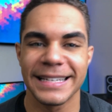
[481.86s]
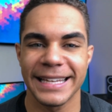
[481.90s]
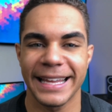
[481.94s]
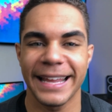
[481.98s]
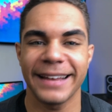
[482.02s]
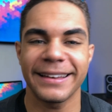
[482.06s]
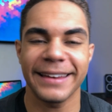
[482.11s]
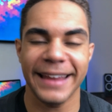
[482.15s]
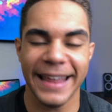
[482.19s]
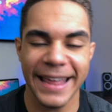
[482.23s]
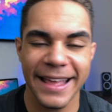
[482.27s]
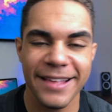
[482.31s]
to
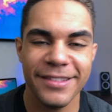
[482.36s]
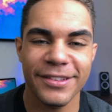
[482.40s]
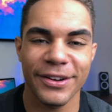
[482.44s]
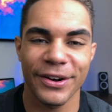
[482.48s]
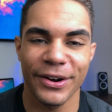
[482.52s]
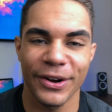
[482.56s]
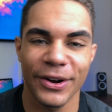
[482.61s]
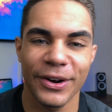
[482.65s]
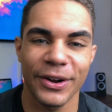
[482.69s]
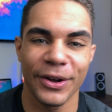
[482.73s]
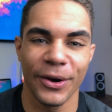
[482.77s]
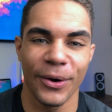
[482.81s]
get to his or
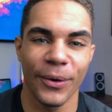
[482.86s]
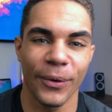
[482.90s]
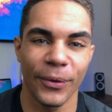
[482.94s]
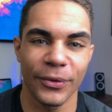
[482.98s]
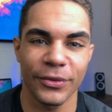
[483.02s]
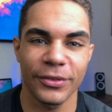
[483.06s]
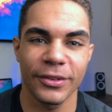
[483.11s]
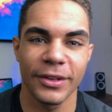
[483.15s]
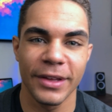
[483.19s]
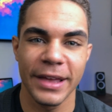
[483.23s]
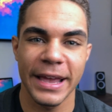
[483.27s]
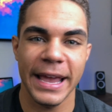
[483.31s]
her
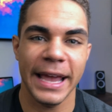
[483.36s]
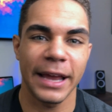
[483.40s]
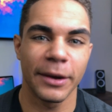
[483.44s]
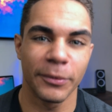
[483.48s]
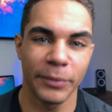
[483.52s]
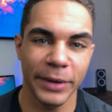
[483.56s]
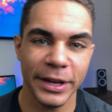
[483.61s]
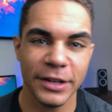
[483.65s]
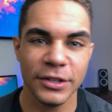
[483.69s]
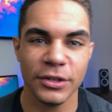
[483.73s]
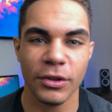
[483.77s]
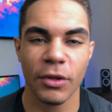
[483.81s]
goals and
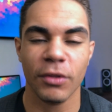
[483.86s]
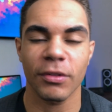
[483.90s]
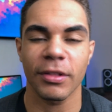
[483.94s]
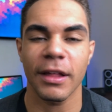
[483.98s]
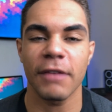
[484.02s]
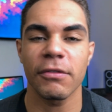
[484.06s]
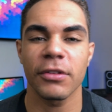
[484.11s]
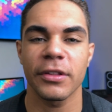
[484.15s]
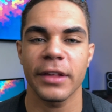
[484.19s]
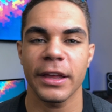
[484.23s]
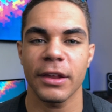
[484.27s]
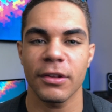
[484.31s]
reach those
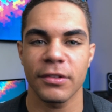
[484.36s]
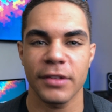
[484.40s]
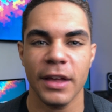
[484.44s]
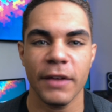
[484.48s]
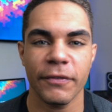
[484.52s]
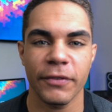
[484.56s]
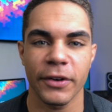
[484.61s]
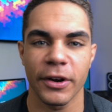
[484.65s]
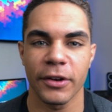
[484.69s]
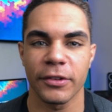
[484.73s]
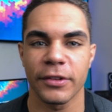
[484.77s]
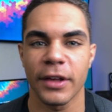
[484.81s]
levels that you
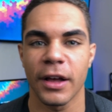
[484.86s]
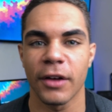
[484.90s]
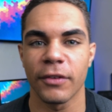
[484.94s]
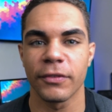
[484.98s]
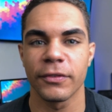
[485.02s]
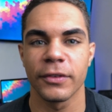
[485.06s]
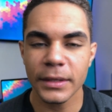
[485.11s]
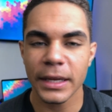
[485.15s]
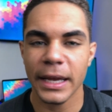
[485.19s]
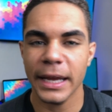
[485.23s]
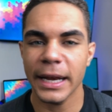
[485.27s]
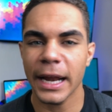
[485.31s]
set for
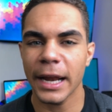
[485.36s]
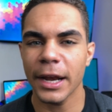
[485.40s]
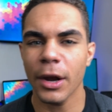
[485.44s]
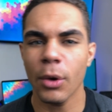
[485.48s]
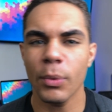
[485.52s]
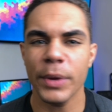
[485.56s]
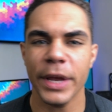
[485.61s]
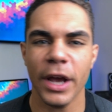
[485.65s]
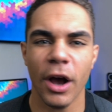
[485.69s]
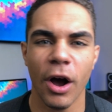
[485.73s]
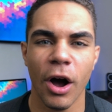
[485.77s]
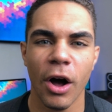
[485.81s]
yourself. And I know
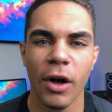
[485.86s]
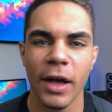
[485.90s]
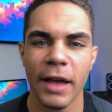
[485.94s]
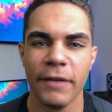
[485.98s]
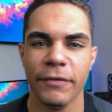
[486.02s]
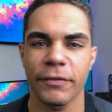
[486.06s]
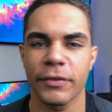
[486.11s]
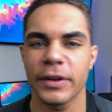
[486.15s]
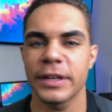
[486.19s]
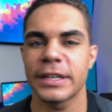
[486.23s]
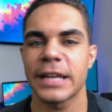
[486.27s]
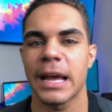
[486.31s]
we all have
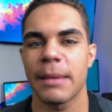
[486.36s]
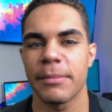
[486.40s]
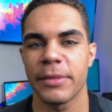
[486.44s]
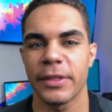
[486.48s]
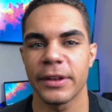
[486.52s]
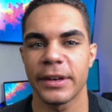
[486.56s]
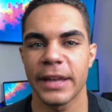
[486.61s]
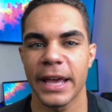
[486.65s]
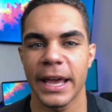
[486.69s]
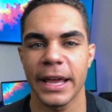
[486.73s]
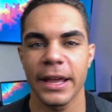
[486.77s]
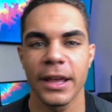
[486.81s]
free time in the
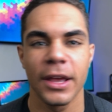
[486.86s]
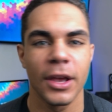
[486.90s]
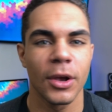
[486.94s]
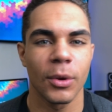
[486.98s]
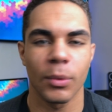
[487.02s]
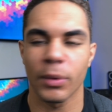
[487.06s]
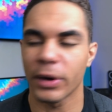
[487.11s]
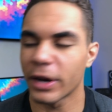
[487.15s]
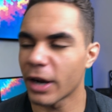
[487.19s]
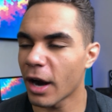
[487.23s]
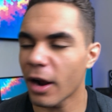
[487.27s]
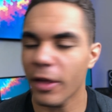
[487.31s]
day,
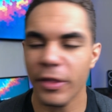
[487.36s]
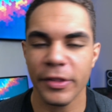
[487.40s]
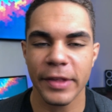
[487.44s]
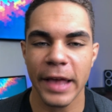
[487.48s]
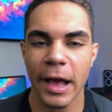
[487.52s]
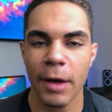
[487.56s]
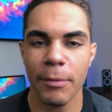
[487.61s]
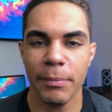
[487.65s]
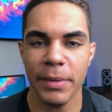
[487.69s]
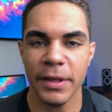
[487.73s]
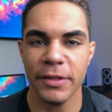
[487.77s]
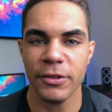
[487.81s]
regardless of
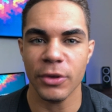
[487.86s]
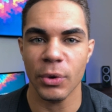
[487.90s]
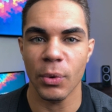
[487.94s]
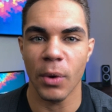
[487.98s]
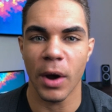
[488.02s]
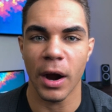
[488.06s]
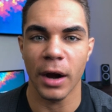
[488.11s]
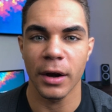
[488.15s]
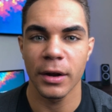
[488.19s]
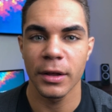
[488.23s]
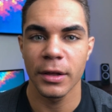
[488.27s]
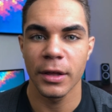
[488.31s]
how busy you
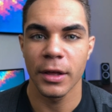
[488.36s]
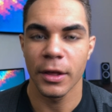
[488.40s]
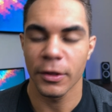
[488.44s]
are.